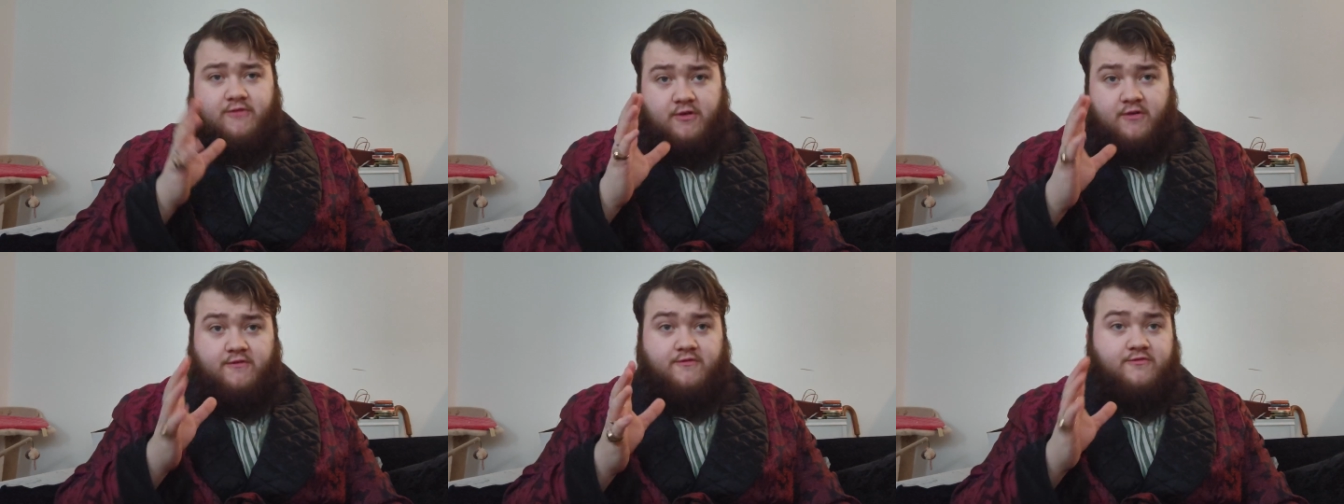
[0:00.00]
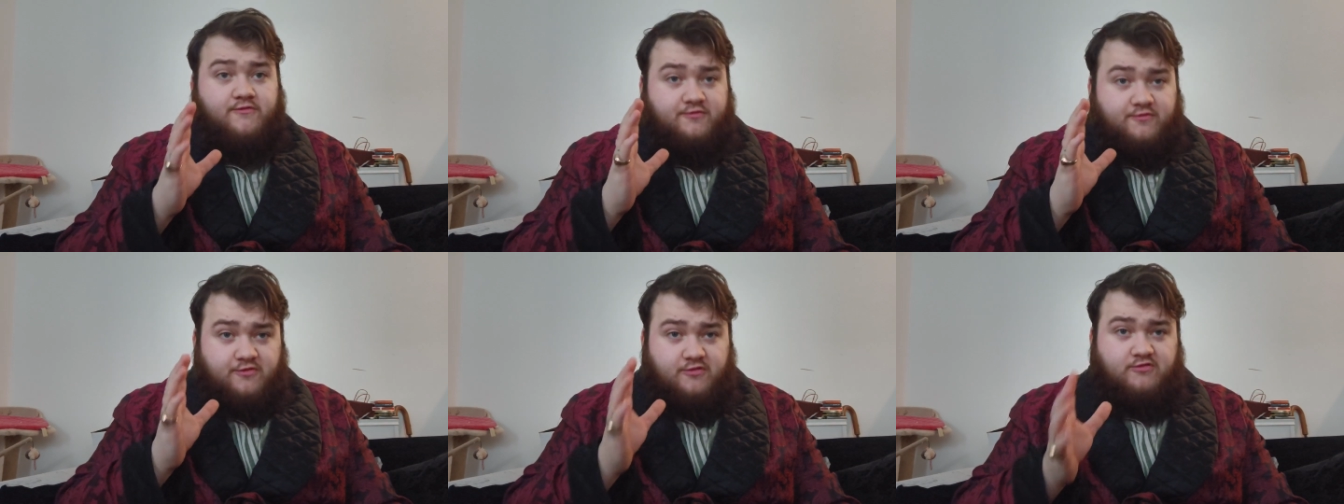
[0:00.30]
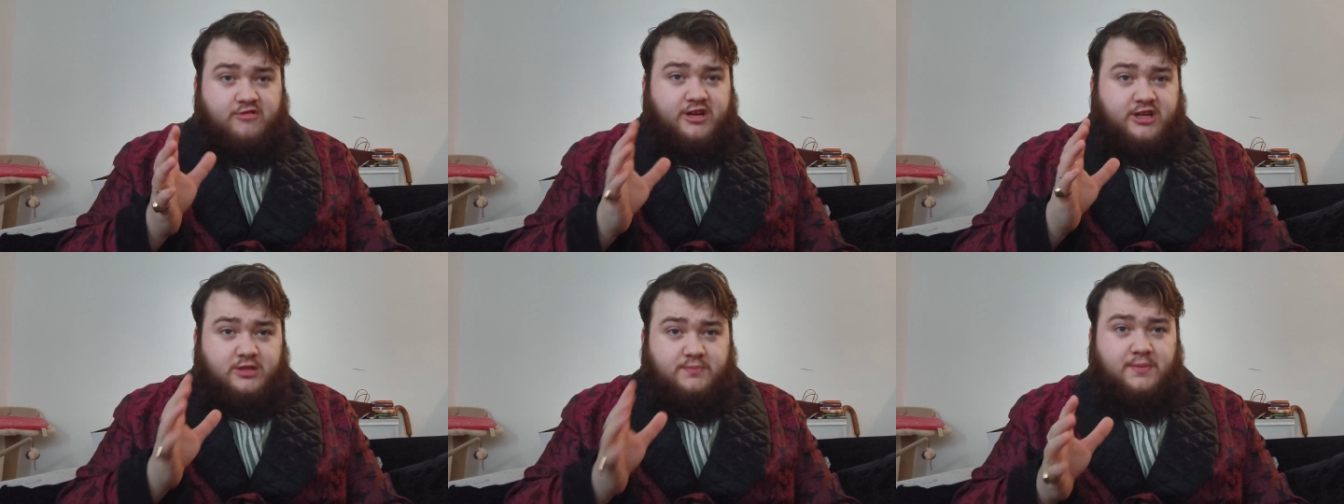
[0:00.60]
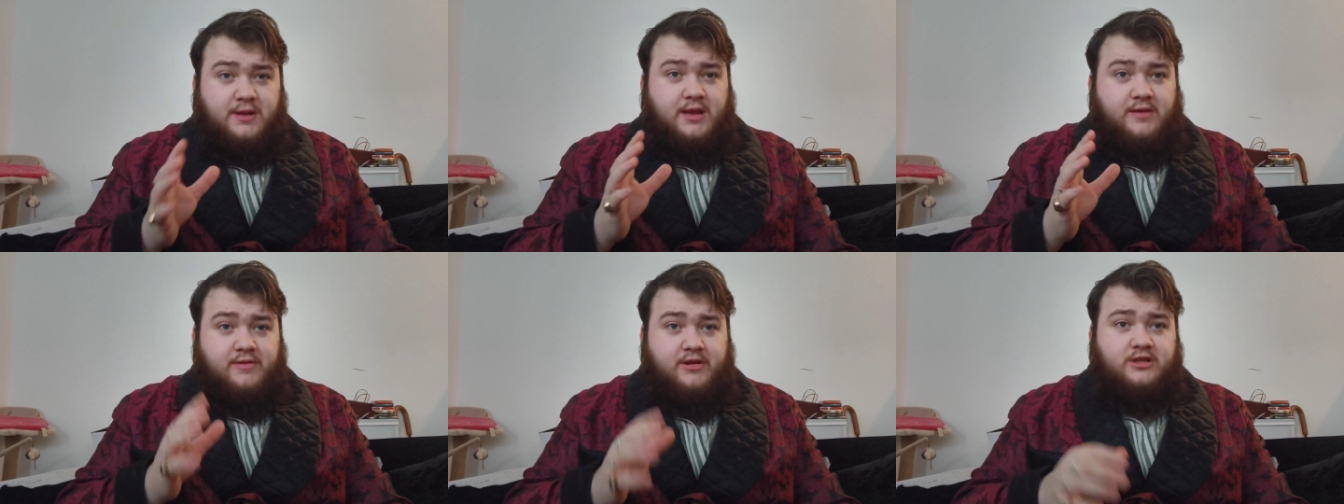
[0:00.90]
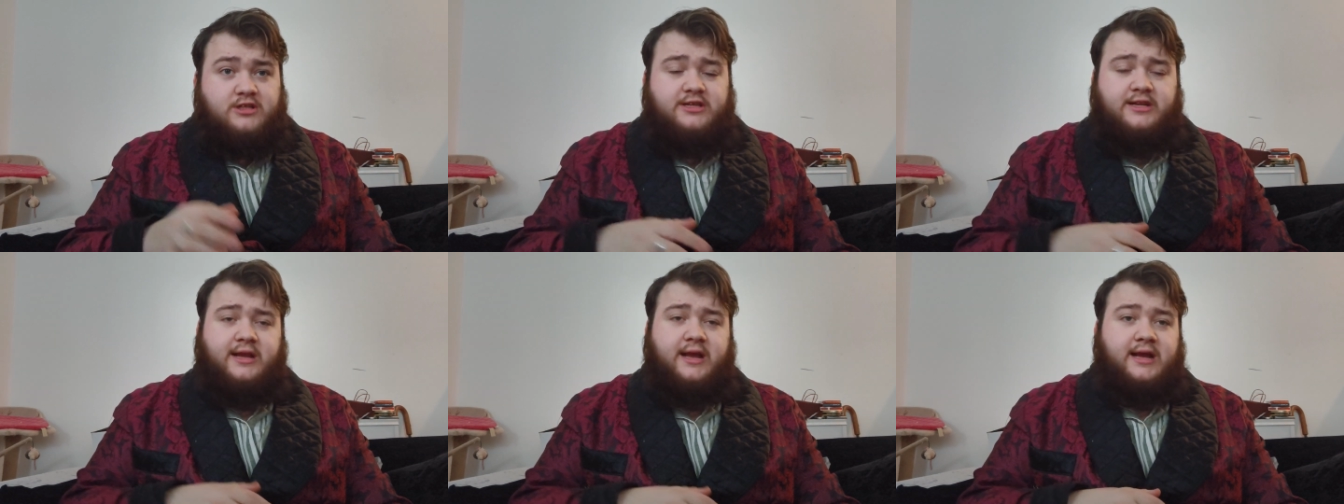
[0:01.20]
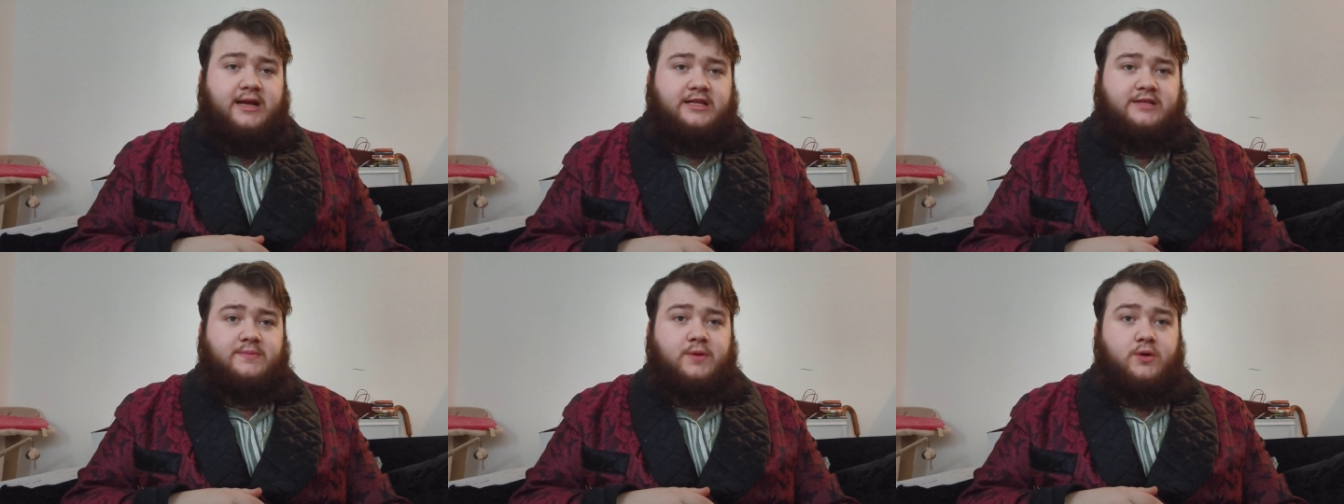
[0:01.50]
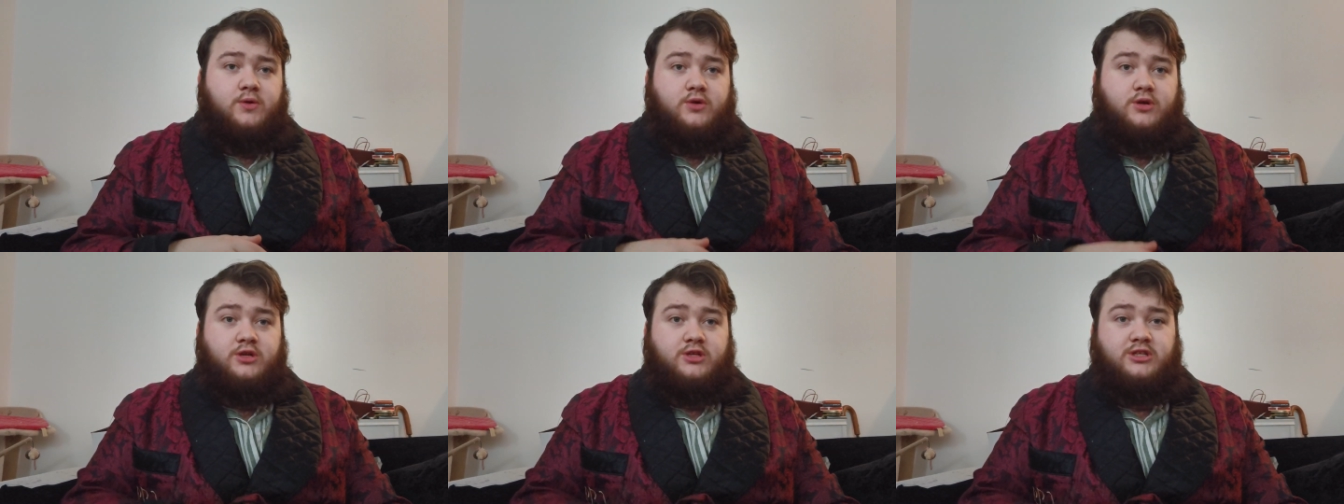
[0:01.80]
for experienced cigar
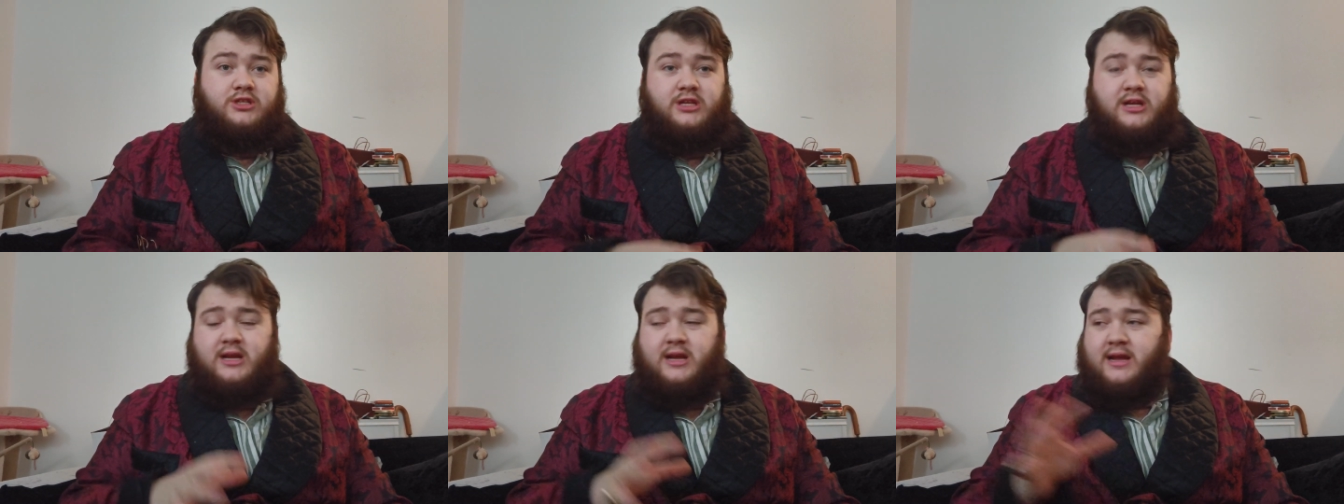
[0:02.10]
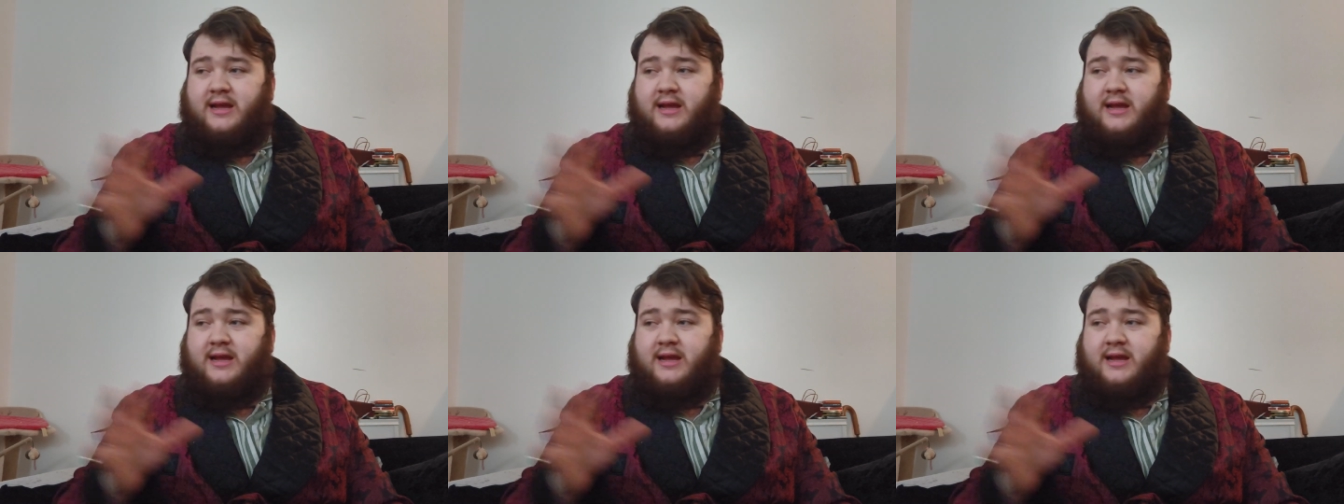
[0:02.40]
smokers.